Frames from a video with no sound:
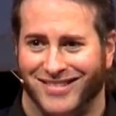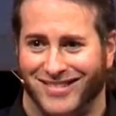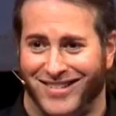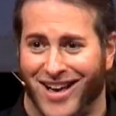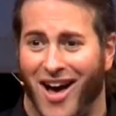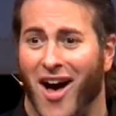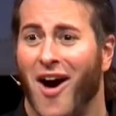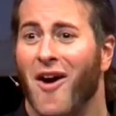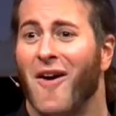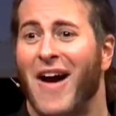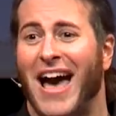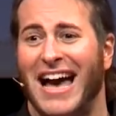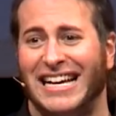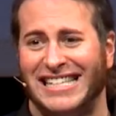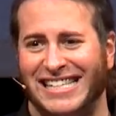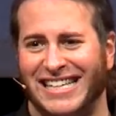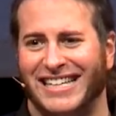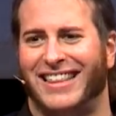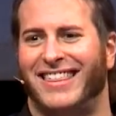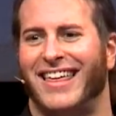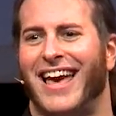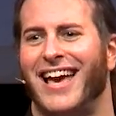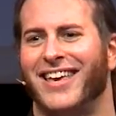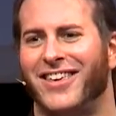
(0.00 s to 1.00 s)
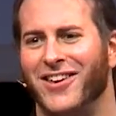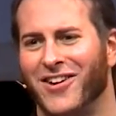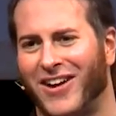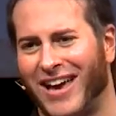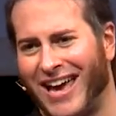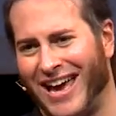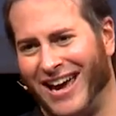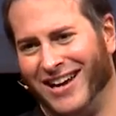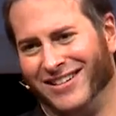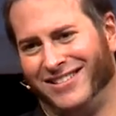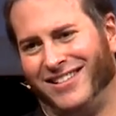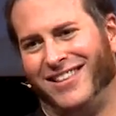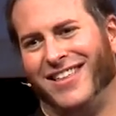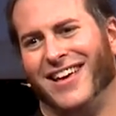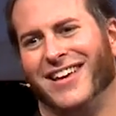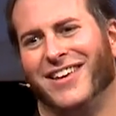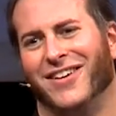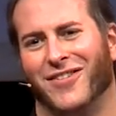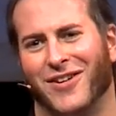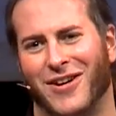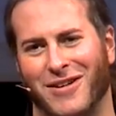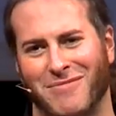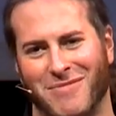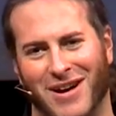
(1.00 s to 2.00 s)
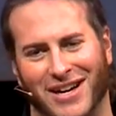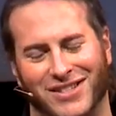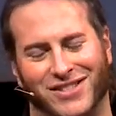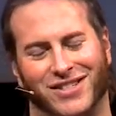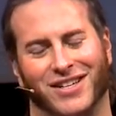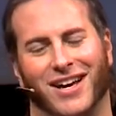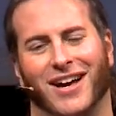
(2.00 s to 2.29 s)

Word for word: Oh, excellent. Thank you, Gert. Thank you very much.